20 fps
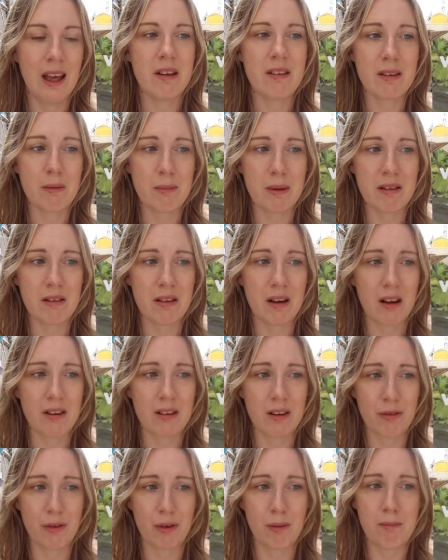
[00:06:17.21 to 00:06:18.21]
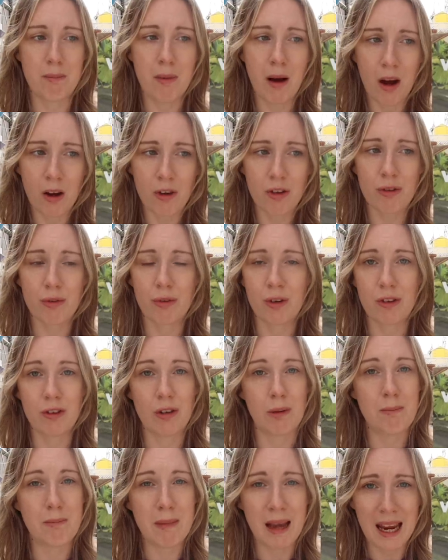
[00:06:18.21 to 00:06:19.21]
These can be started from March through
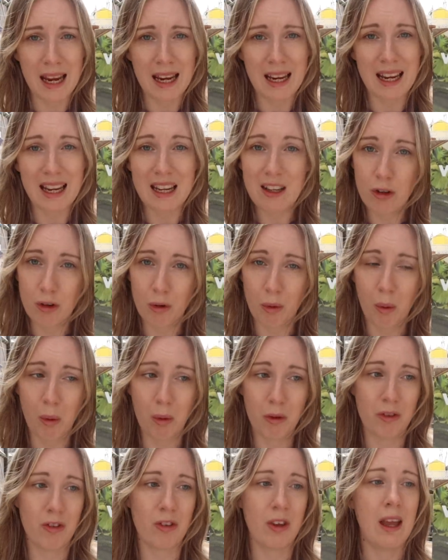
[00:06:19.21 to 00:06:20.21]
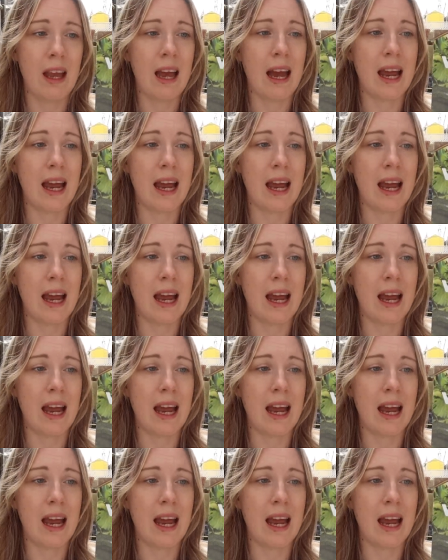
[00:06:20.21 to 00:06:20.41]
to May indoors,